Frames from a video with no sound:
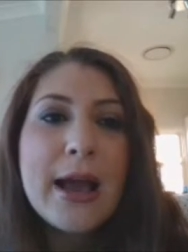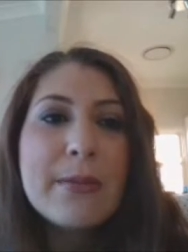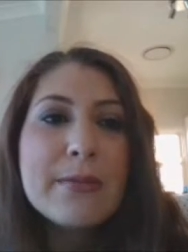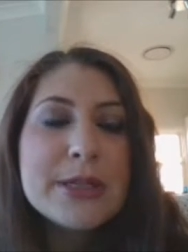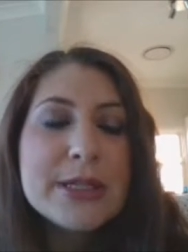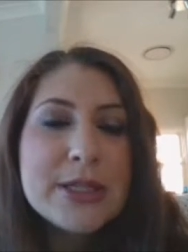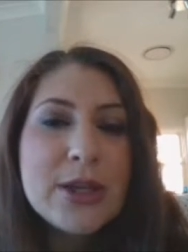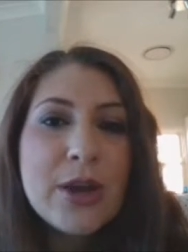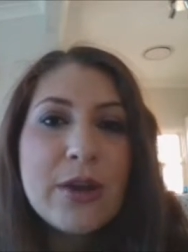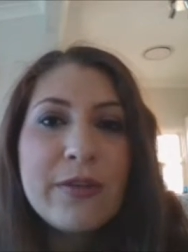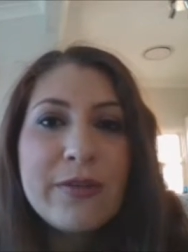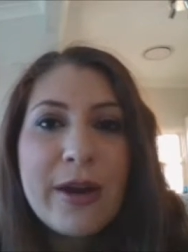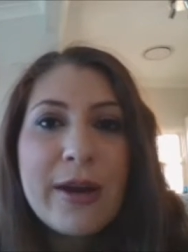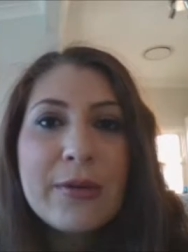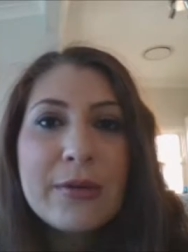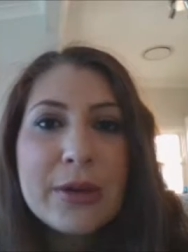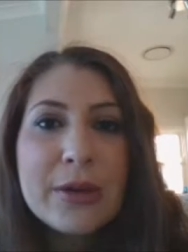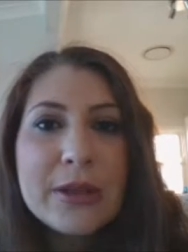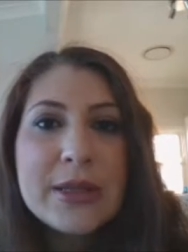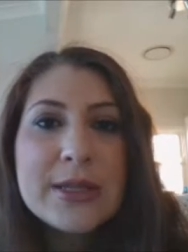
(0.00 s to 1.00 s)
so
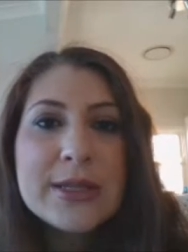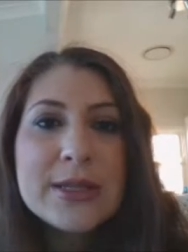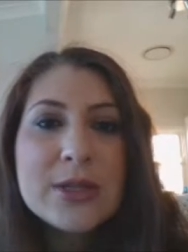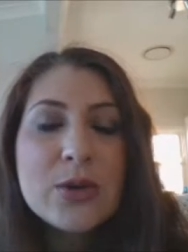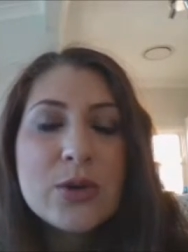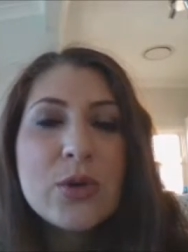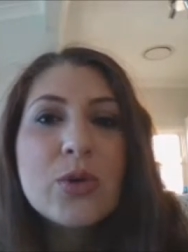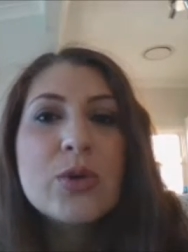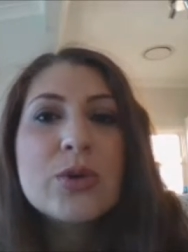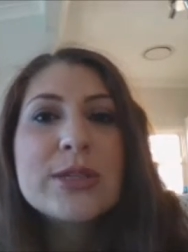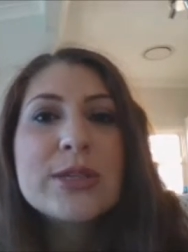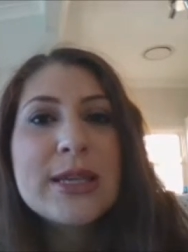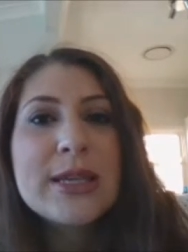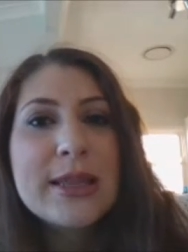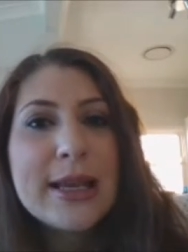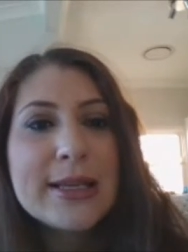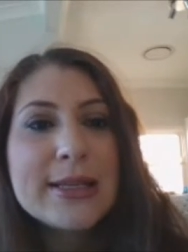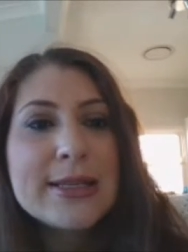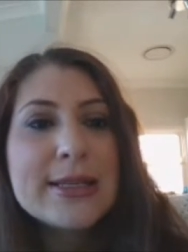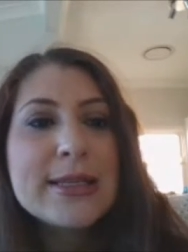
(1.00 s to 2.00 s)
far in this course. So
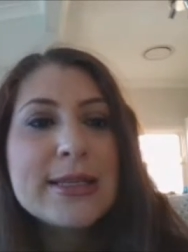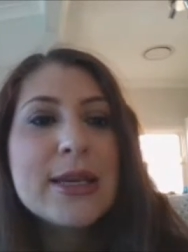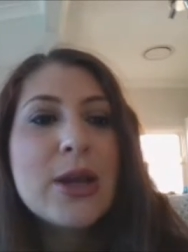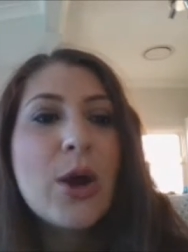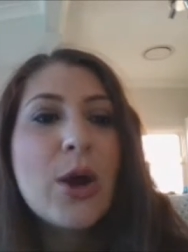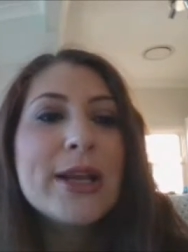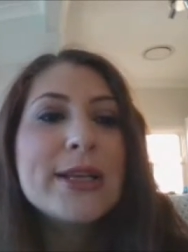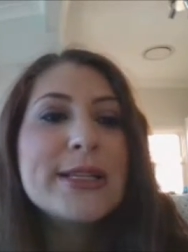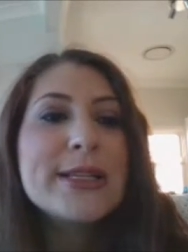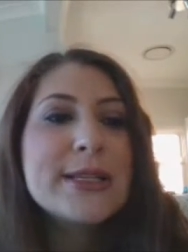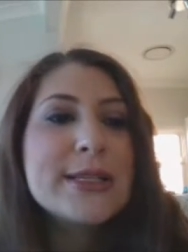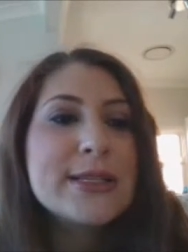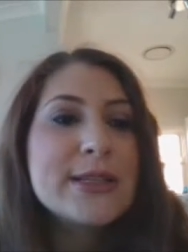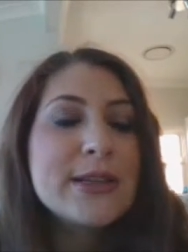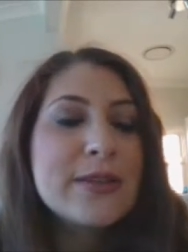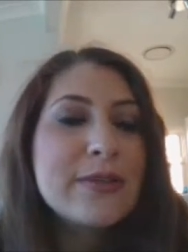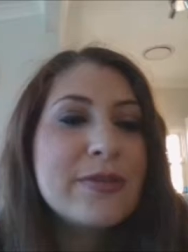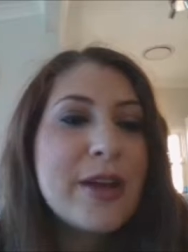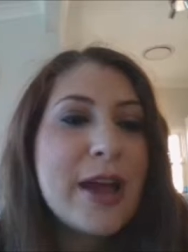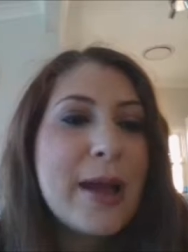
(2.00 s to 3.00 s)
that's the ideas
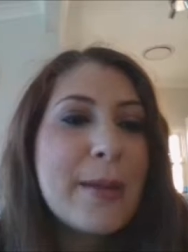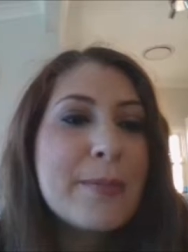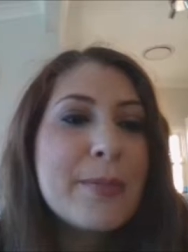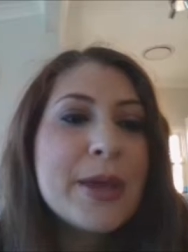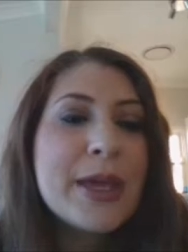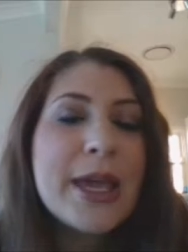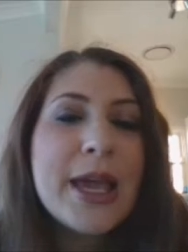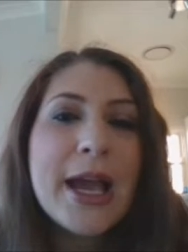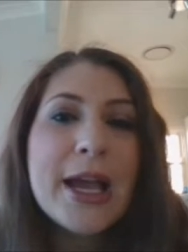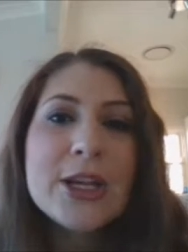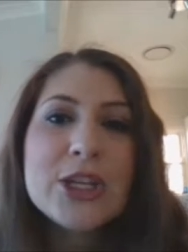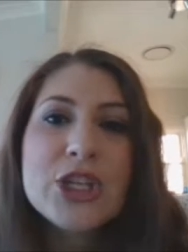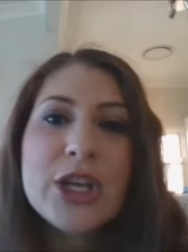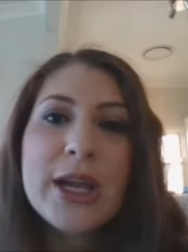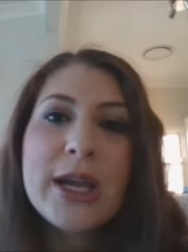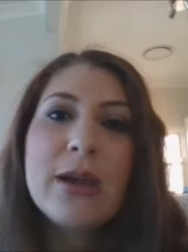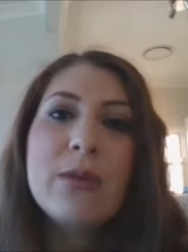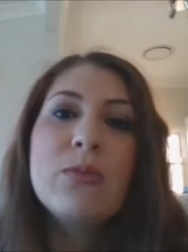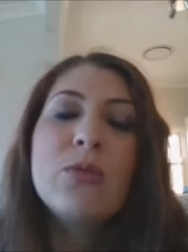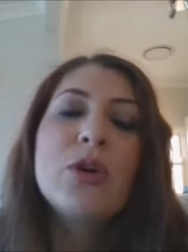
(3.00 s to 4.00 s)
of
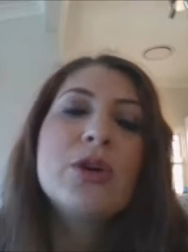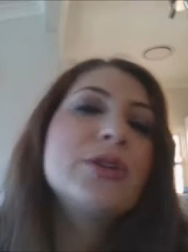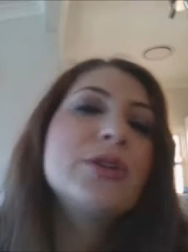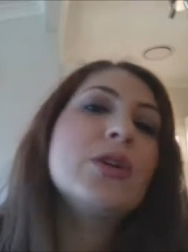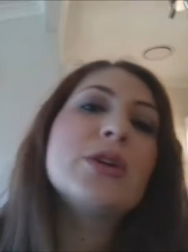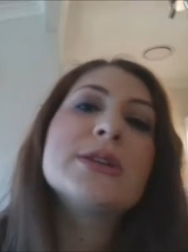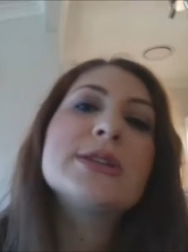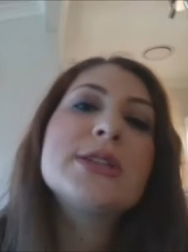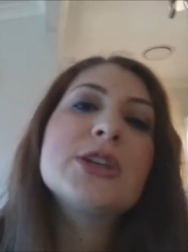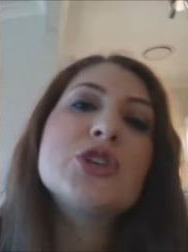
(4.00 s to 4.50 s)
Piaget and whatnot.